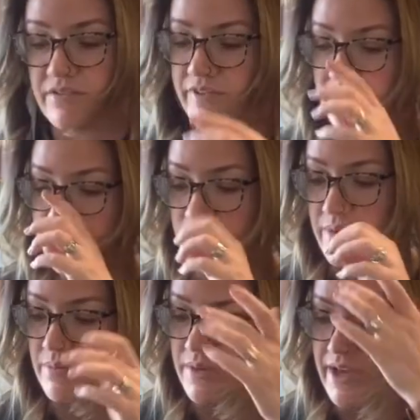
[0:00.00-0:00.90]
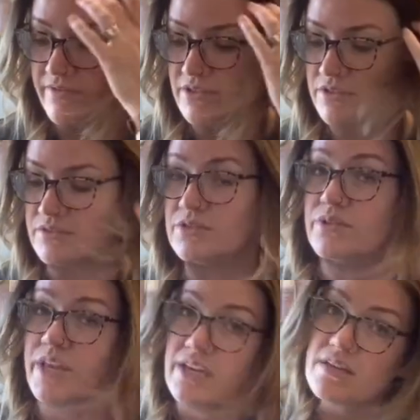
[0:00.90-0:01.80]
Very few people have a true,
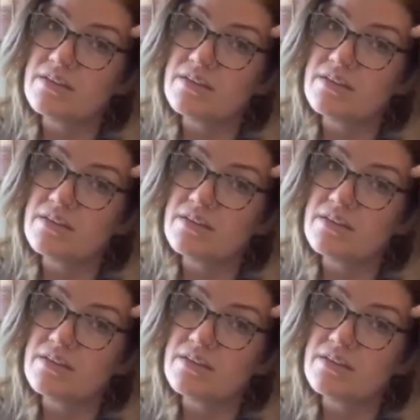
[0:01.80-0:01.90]
like,